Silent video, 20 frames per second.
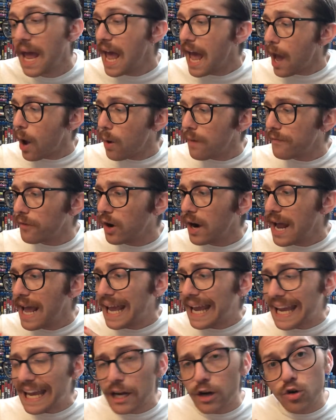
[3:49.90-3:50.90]
However,
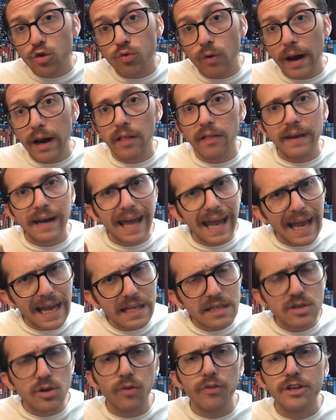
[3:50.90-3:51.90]
in Gretel and
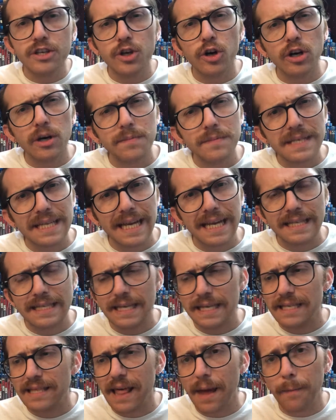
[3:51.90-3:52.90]
Hansel, the
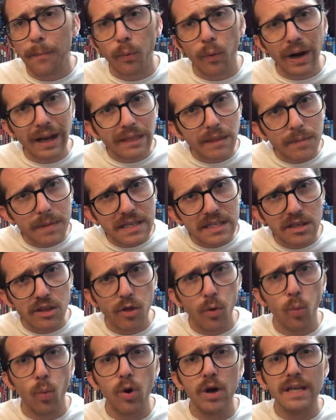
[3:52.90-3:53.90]
circumstances that bring them into
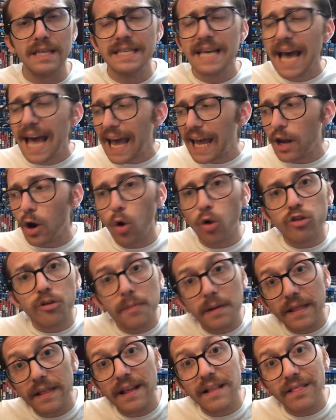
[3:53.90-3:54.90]
the woods and
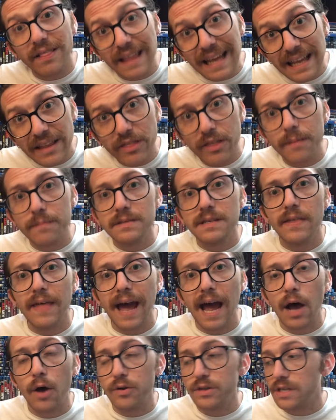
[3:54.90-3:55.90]
ultimately lead them to the
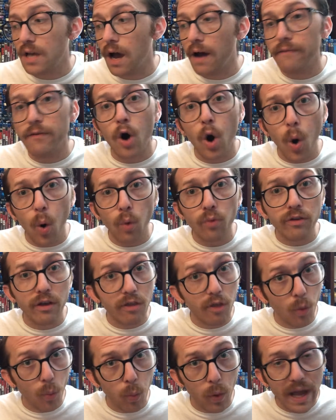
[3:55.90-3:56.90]
house of Hulda,
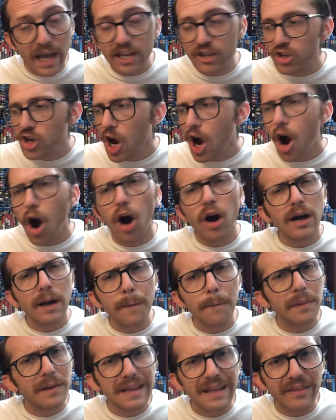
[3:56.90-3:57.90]
the witch, are
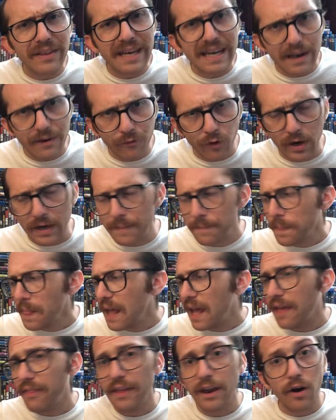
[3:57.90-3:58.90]
completely different.
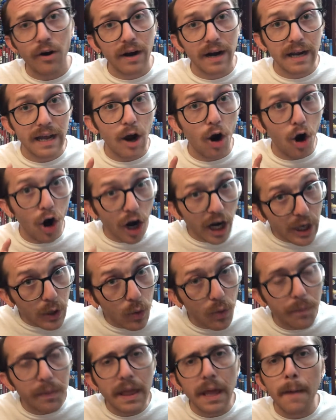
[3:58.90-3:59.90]
And they are
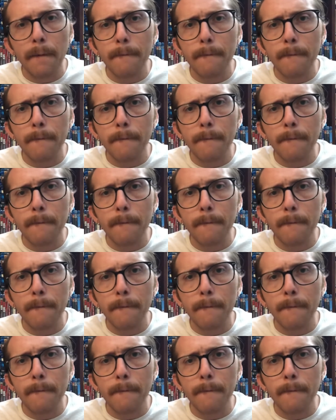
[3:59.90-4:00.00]
arguably